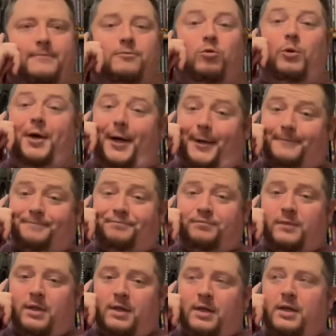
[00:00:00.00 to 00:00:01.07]
well,
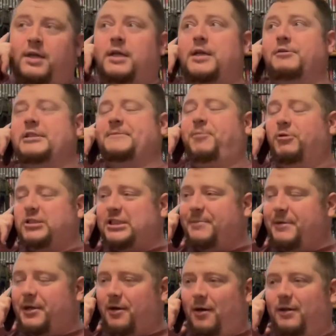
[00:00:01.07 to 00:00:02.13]
he was supposed
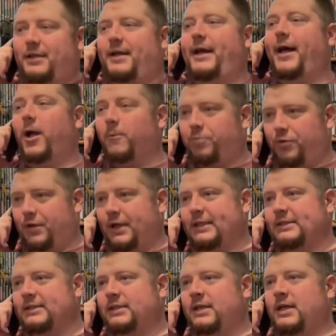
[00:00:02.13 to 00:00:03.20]
to be called Hell
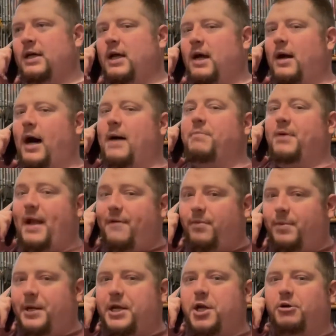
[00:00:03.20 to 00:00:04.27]
Priest, uh, but
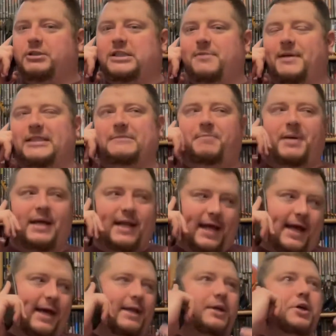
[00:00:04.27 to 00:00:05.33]
everybody knows him as
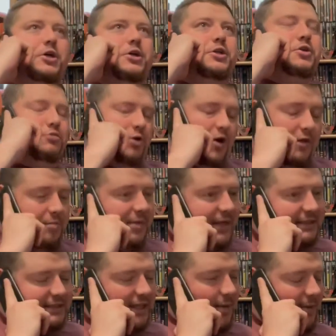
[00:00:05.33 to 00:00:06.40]
Pinhead due to all the
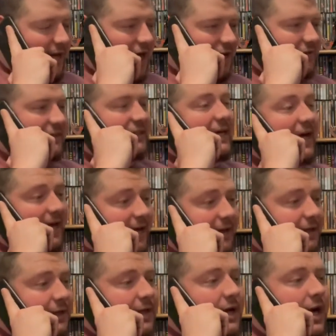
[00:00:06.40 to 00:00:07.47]
pins coming out of his
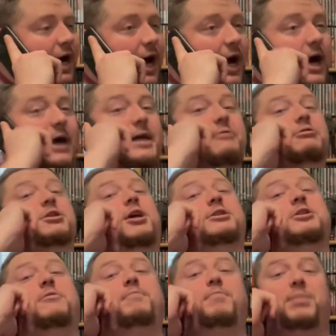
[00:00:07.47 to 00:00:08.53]
head. Uh, he was
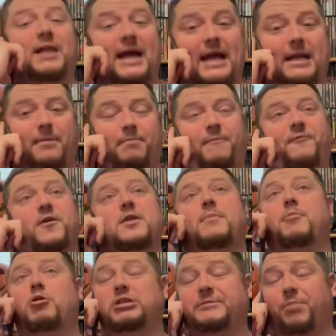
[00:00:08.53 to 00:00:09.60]
also played, for the
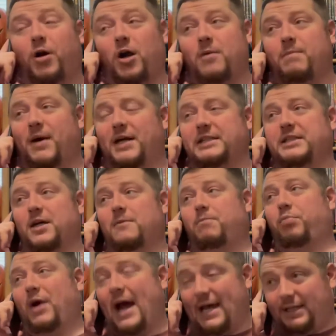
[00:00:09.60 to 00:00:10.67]
most part, by
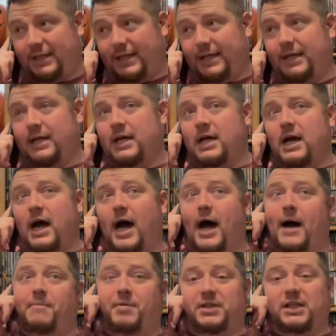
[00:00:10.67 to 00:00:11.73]
Doug Bradley,
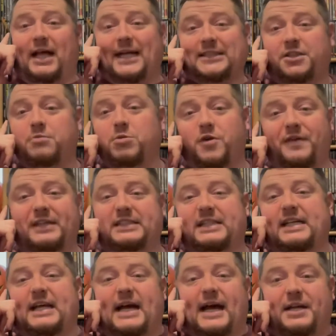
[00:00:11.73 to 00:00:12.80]
uh, but the last two movies
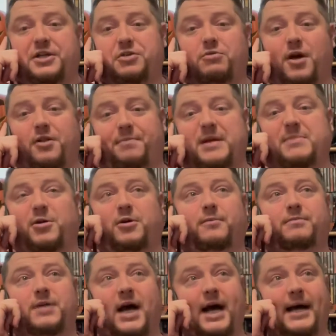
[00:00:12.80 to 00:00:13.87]
he had two other
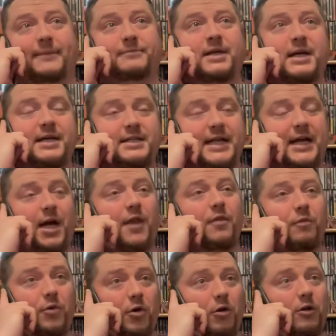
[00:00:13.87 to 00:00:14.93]
people uh, take on
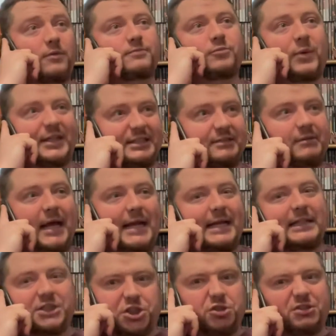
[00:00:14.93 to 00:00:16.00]
the role, which they
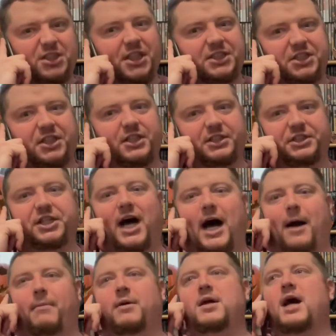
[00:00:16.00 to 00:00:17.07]
didn't do such a good
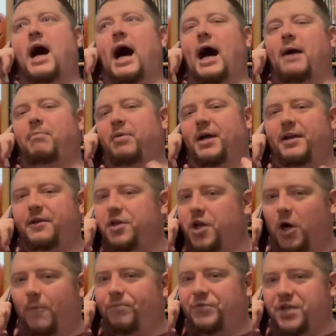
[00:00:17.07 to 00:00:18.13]
job. Uh, but, you
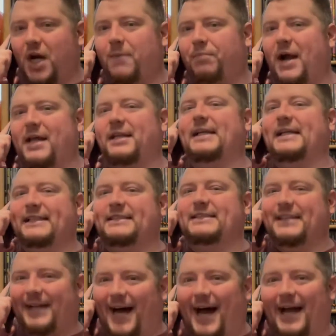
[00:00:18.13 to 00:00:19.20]
know, Doug Bradley is
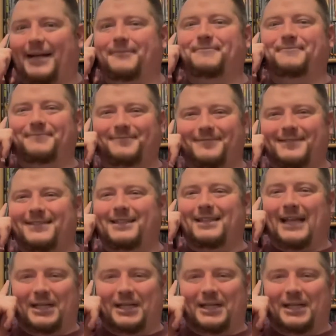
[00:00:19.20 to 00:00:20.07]
the guy. That